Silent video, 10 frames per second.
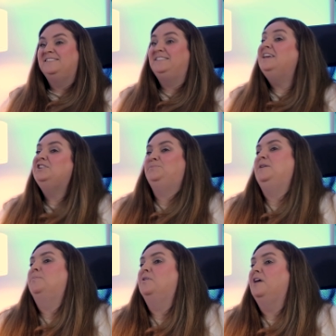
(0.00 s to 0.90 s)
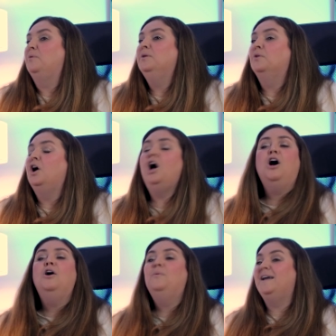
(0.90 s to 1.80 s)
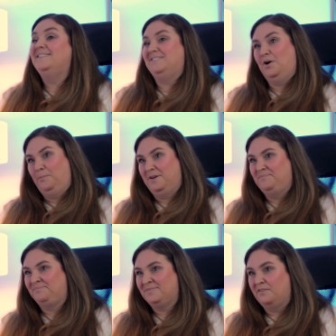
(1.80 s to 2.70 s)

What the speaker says: to teach people that we were always open